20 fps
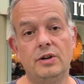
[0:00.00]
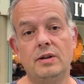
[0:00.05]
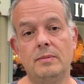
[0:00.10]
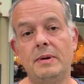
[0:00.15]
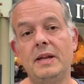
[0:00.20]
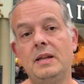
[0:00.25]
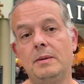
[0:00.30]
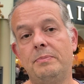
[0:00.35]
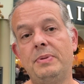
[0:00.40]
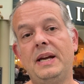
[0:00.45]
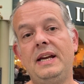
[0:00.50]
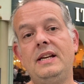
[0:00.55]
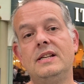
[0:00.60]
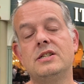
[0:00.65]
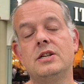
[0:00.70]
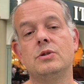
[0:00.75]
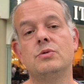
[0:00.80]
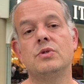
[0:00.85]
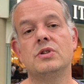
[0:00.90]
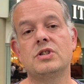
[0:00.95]
I mean, the
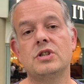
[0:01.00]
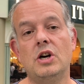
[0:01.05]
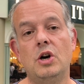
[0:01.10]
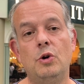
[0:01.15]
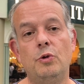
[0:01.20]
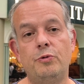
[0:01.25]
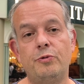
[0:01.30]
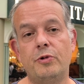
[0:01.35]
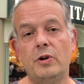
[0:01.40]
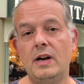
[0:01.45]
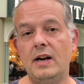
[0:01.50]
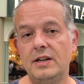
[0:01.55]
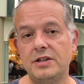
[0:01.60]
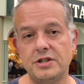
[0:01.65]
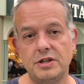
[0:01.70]
pizzas were so fresh,